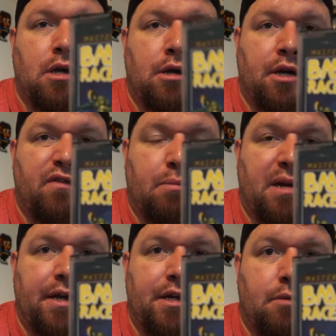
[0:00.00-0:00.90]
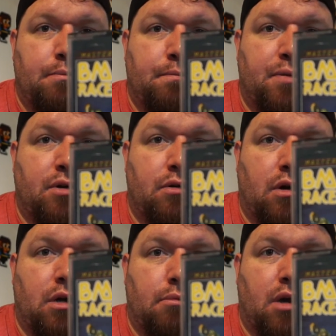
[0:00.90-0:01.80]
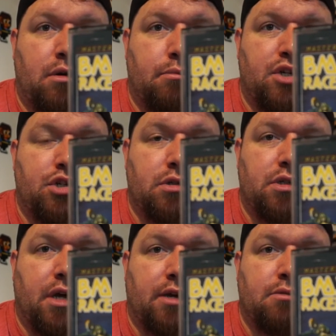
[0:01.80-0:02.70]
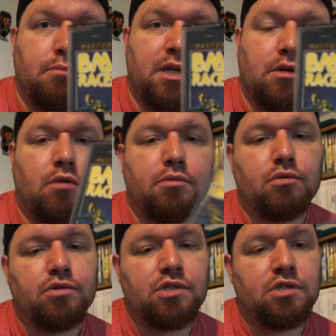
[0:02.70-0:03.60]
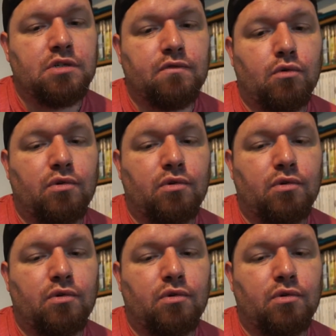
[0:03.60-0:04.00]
Never played it, but I'm on a mission to get as many Commodore 64